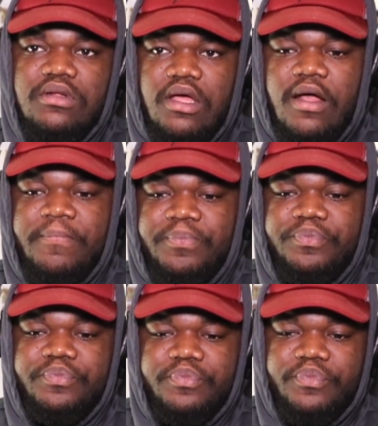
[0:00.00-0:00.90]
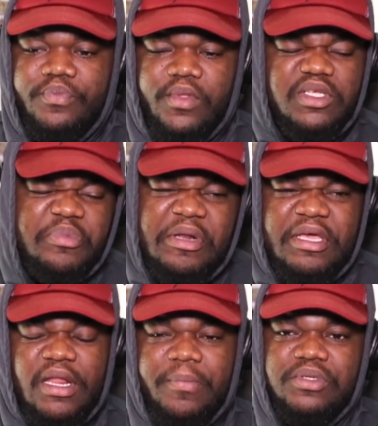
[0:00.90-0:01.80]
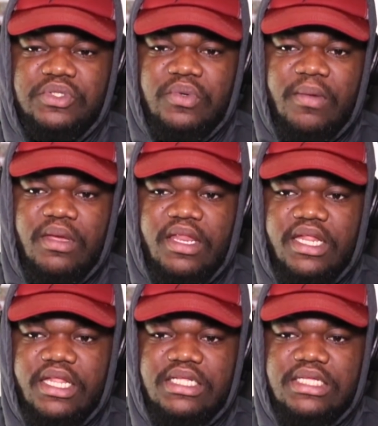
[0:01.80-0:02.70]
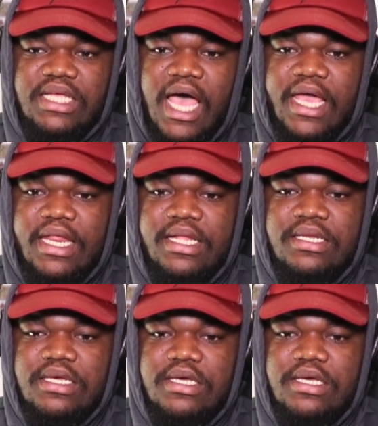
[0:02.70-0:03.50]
I mean, they tied in